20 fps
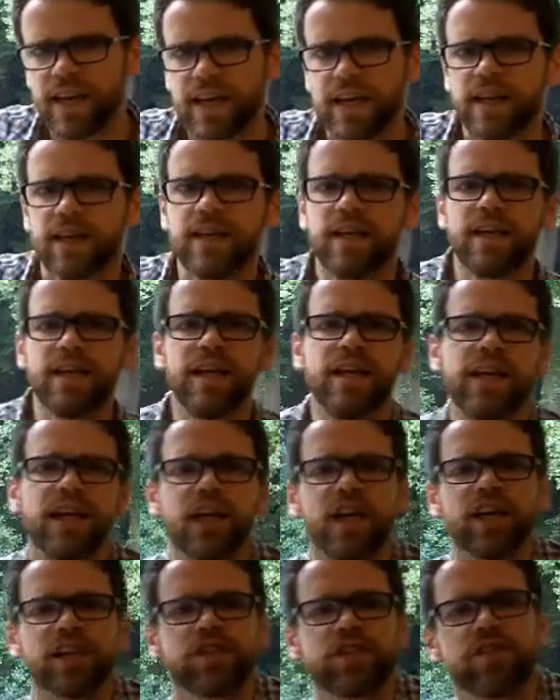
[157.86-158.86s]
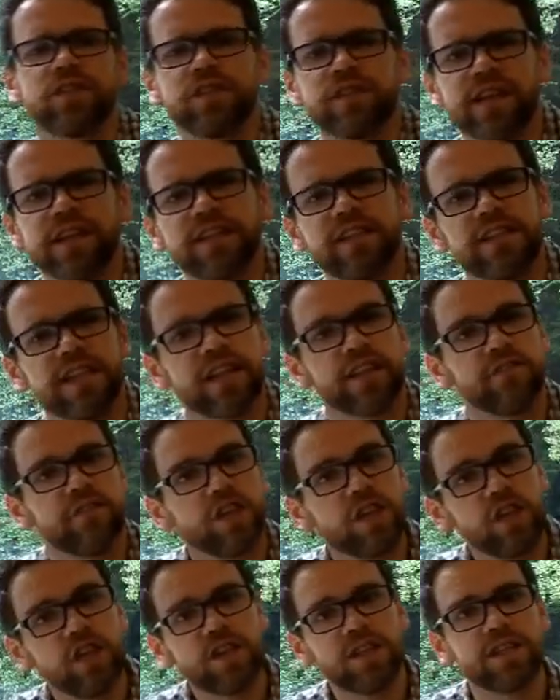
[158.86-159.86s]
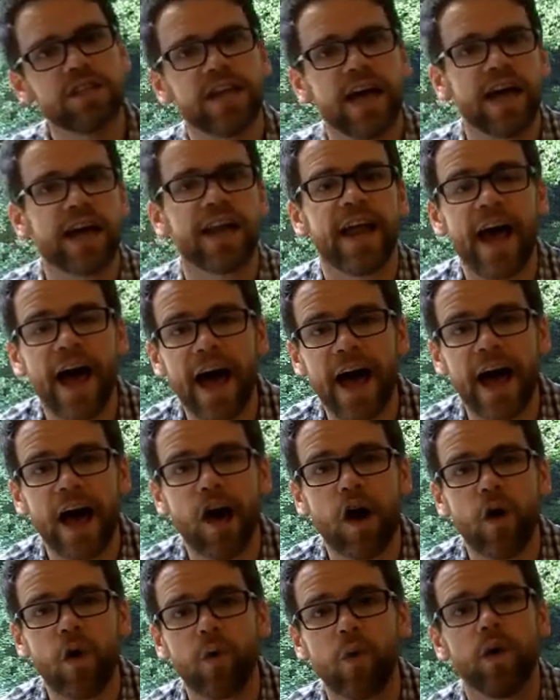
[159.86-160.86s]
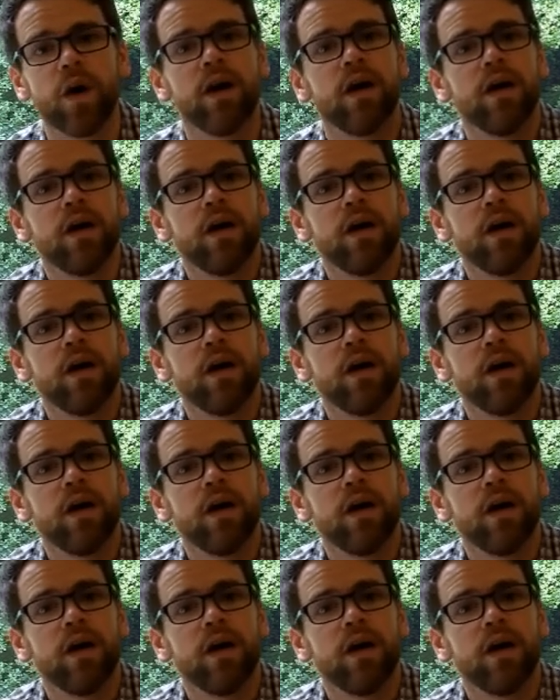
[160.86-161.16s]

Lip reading: in ecological studies that have looked at how